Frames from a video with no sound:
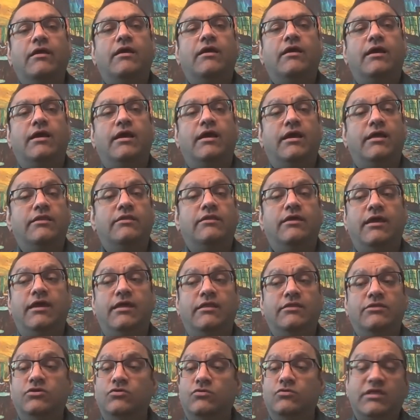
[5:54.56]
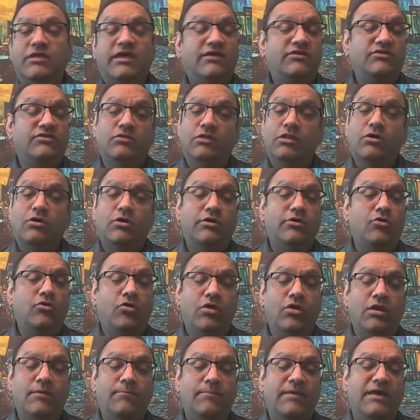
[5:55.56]
And you'll get to learn
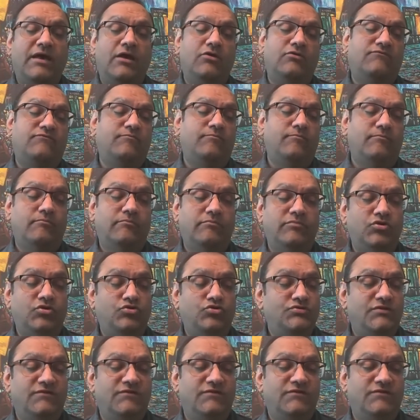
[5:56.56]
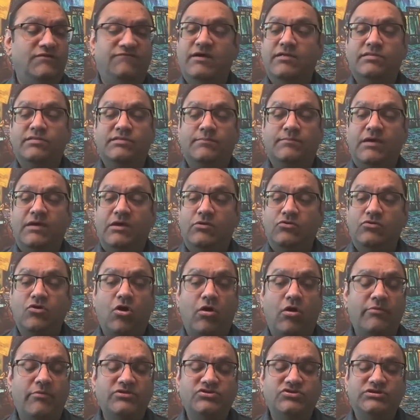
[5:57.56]
all about mutual funds, about
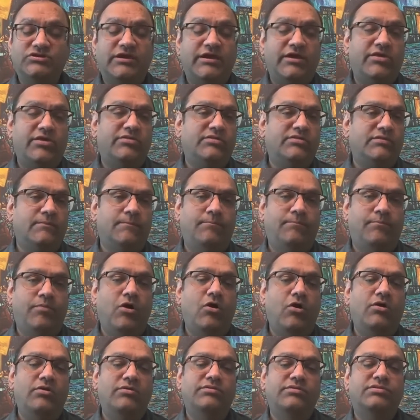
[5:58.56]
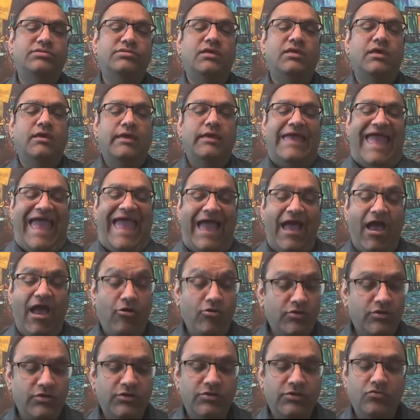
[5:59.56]
common shares, bonds.
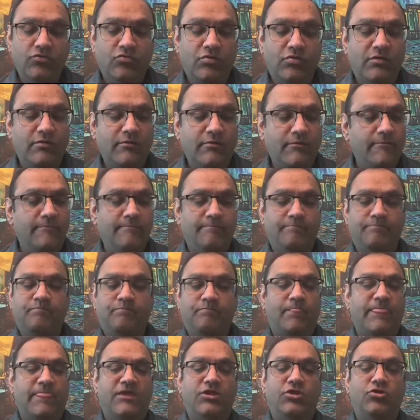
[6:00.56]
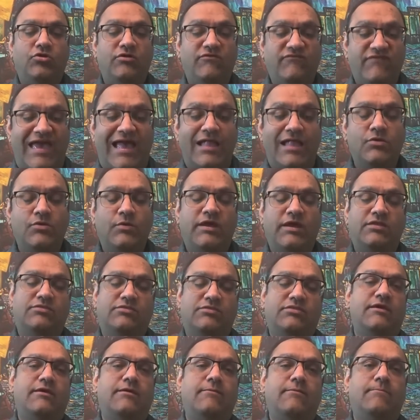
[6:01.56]
How do you, evaluate
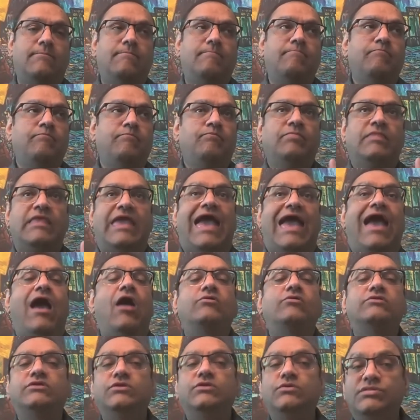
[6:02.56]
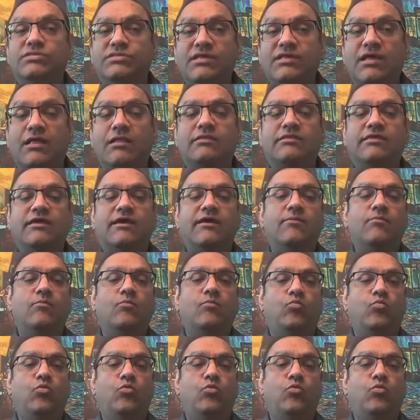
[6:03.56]
them? How do you sell them?